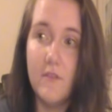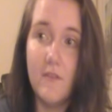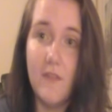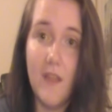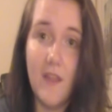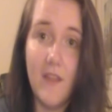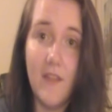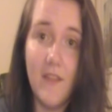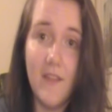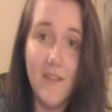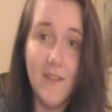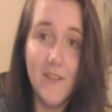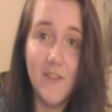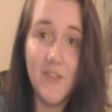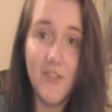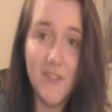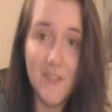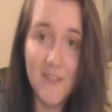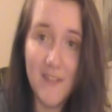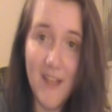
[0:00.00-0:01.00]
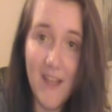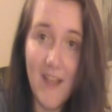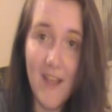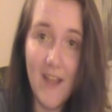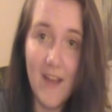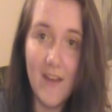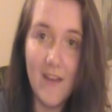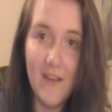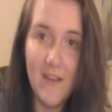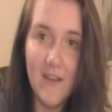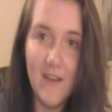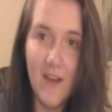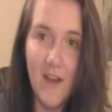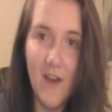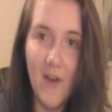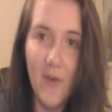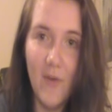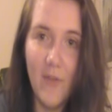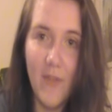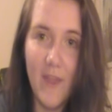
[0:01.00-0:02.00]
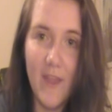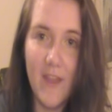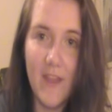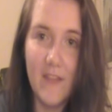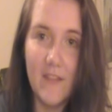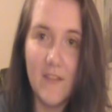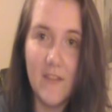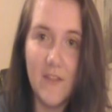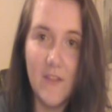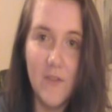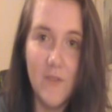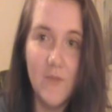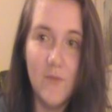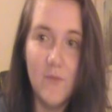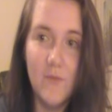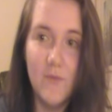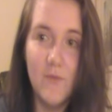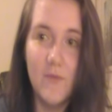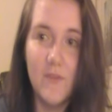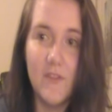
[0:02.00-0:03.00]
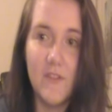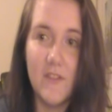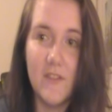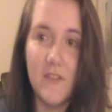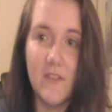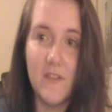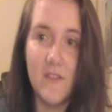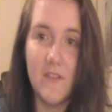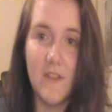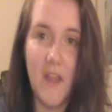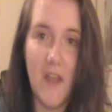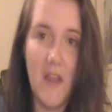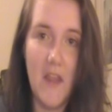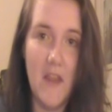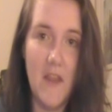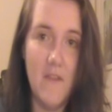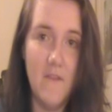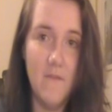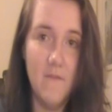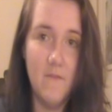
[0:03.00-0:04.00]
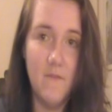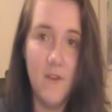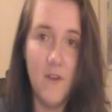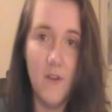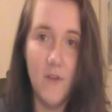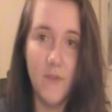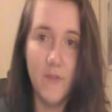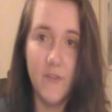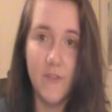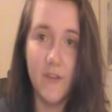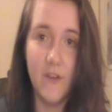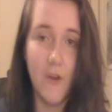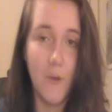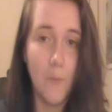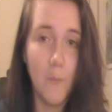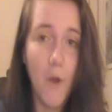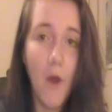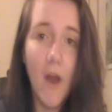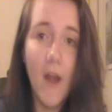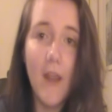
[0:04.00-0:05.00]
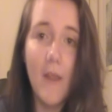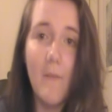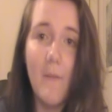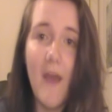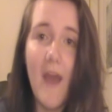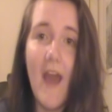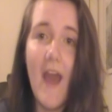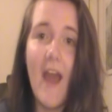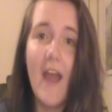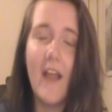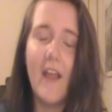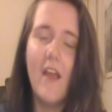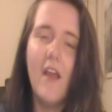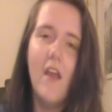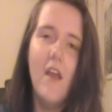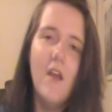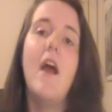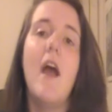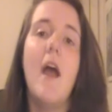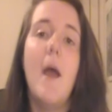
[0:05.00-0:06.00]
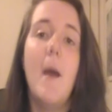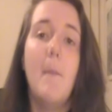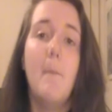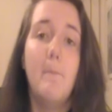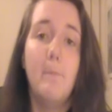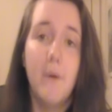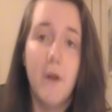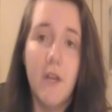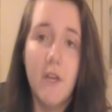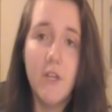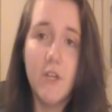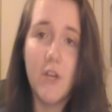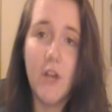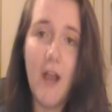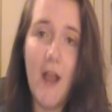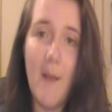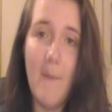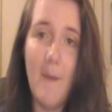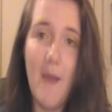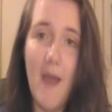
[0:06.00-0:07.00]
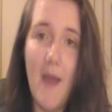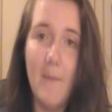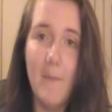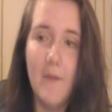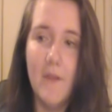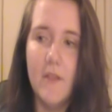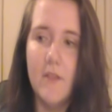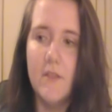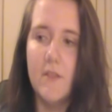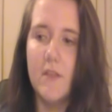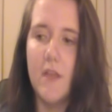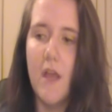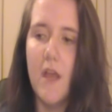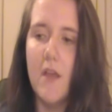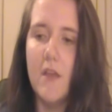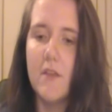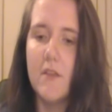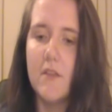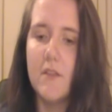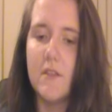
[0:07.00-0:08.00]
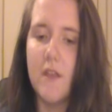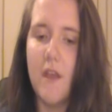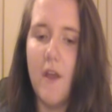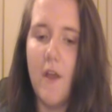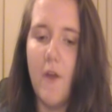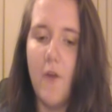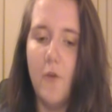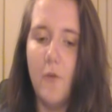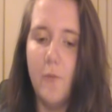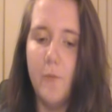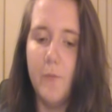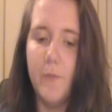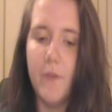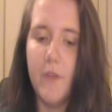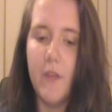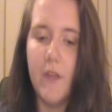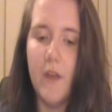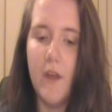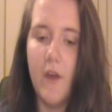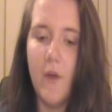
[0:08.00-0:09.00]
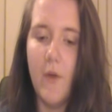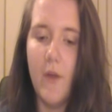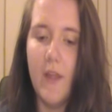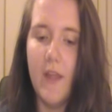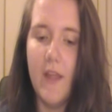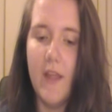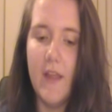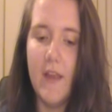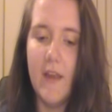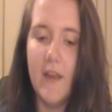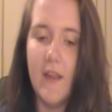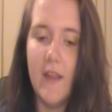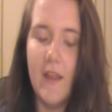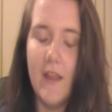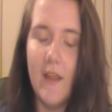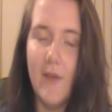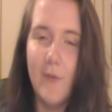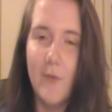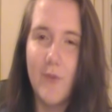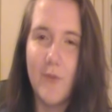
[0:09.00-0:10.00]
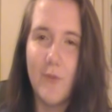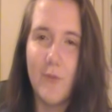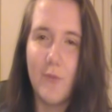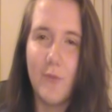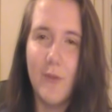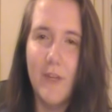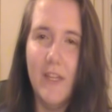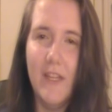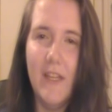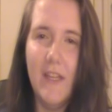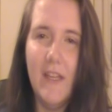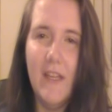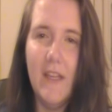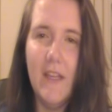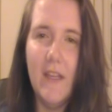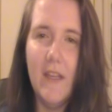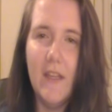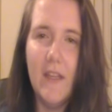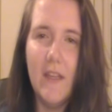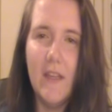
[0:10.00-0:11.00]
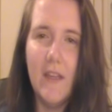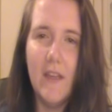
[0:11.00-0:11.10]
they think that she's dead, you know. They get the news, they, you know, send her body back, a bunch of crap happens. So, you know, it was really,